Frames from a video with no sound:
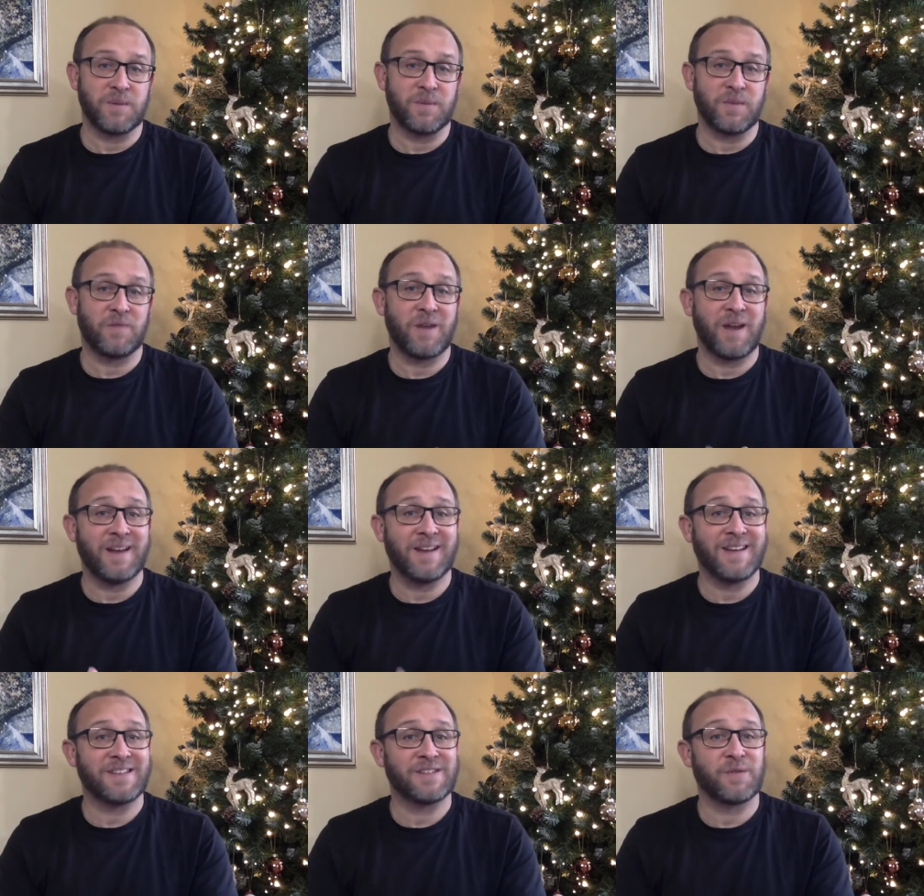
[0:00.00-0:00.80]
But the
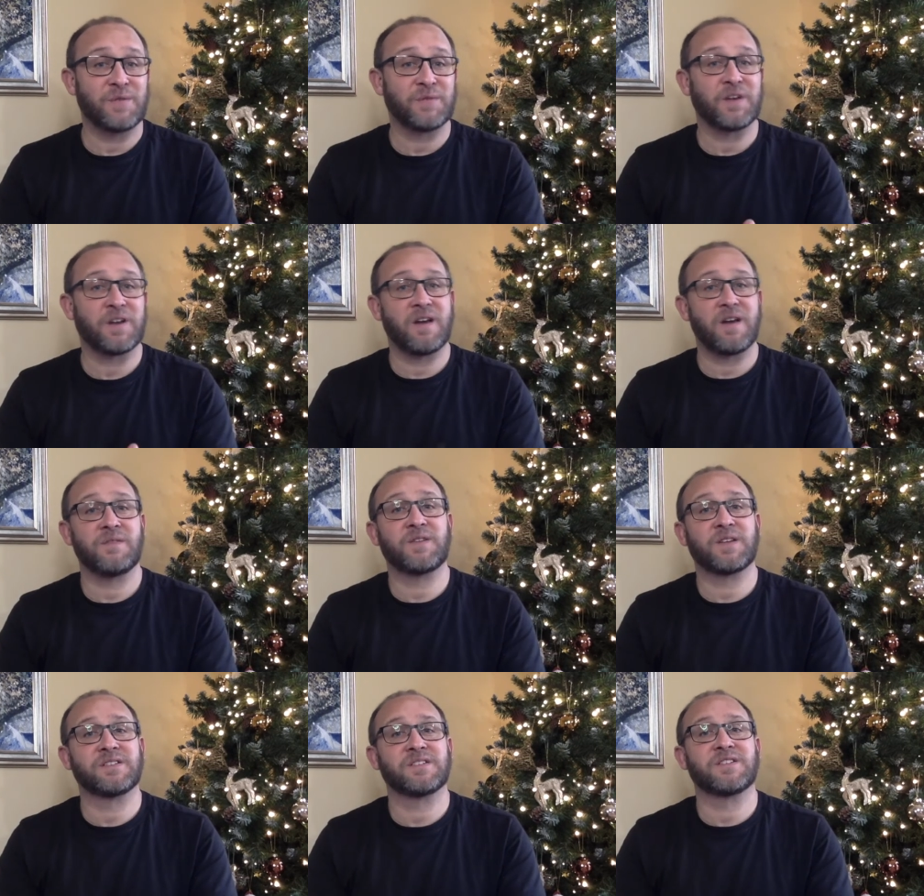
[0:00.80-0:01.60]
reality is, often
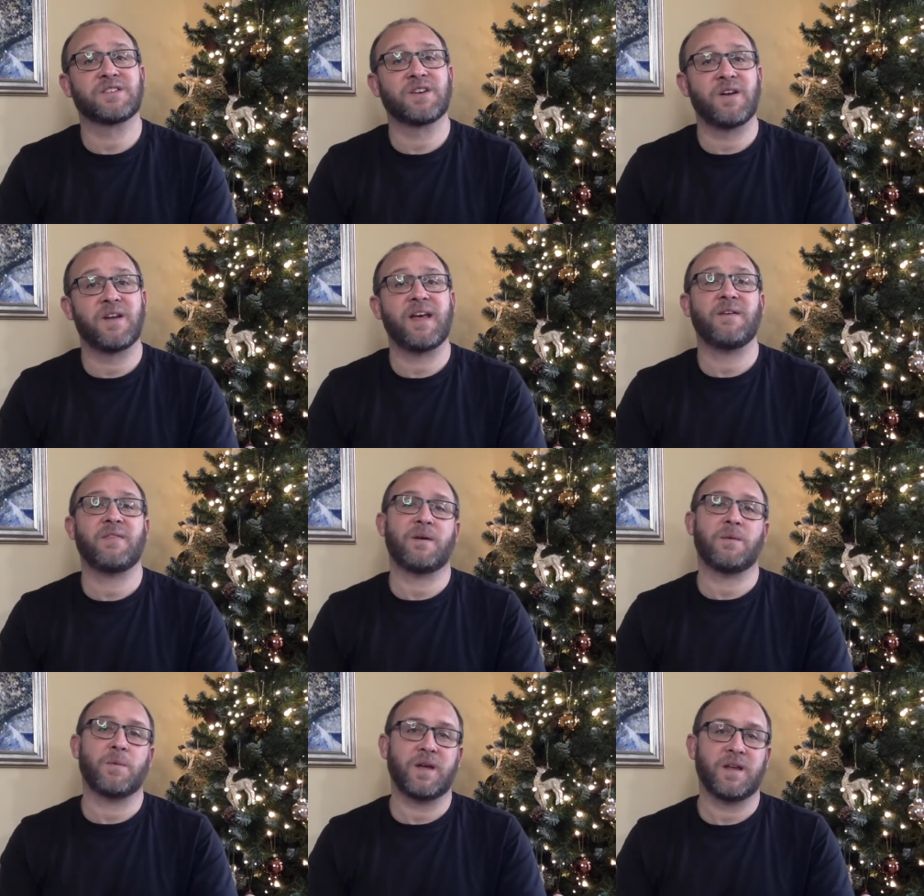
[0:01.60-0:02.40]
life doesn't turn out
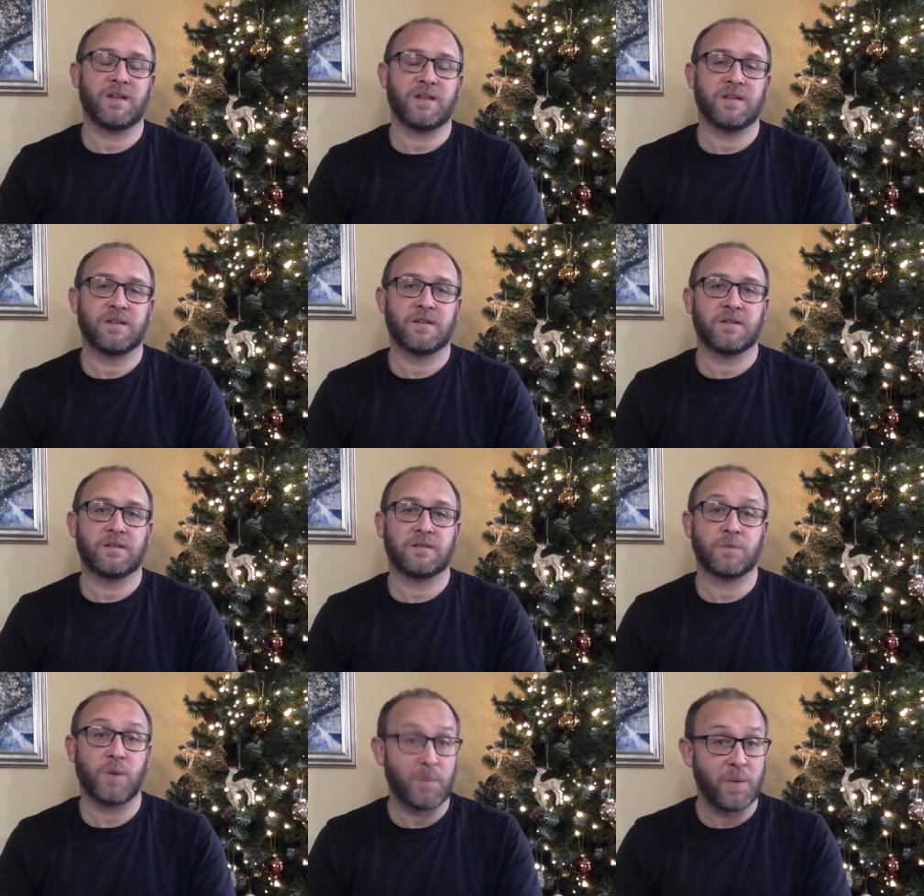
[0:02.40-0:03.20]
that way,
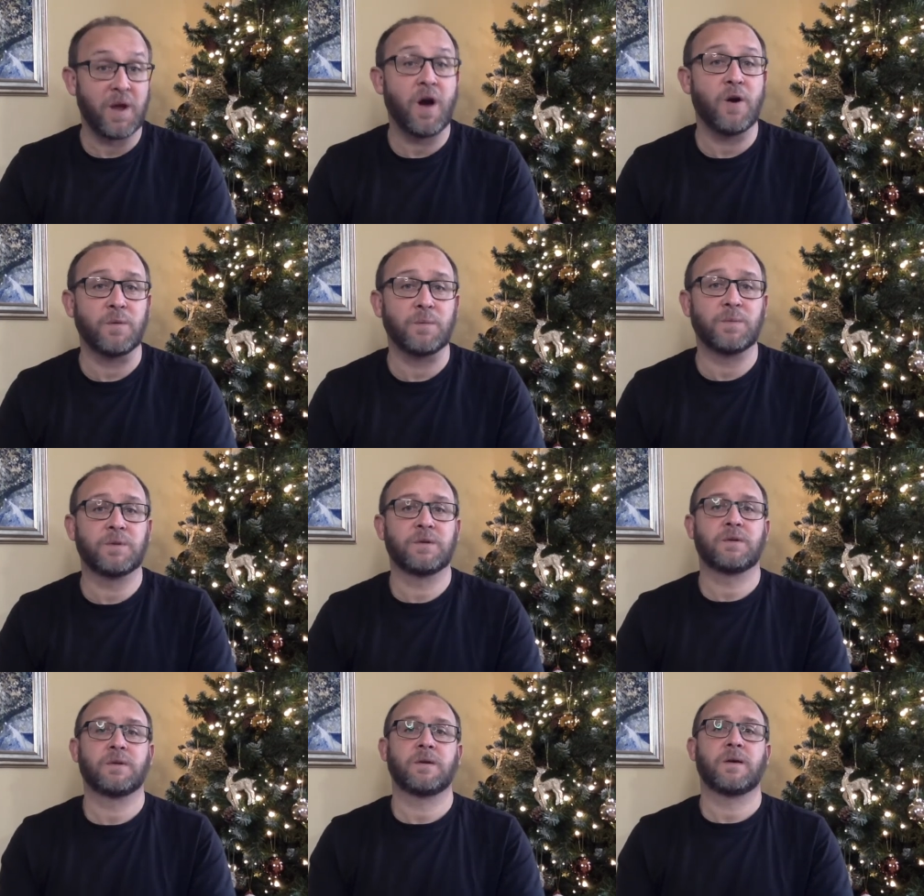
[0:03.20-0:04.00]
the way we hoped.